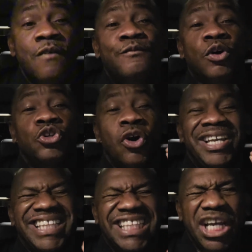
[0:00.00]
for your
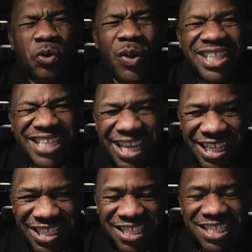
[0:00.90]

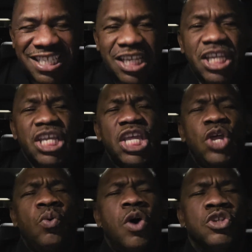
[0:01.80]
iniquities.
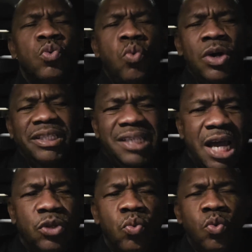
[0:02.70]
He was
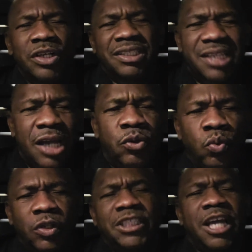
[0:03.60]

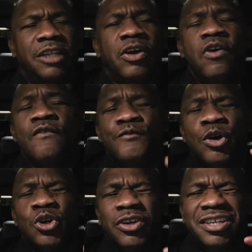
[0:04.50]
wounded
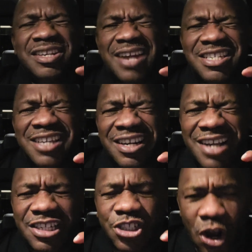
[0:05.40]
for your
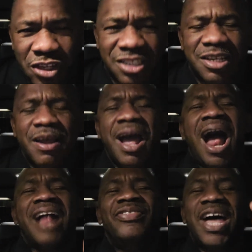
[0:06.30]
transgressions.
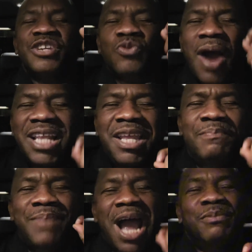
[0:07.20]
And that's why the
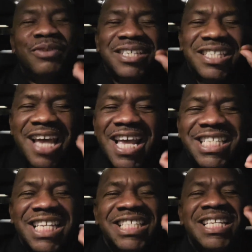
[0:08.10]
Bible
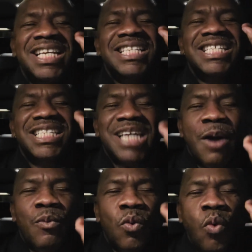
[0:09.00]
says in
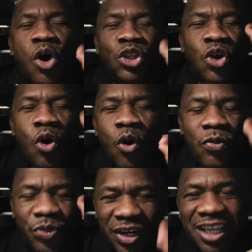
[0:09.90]
Psalm
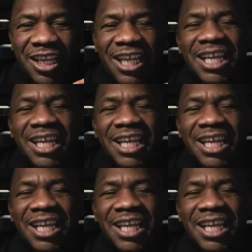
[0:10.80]
103,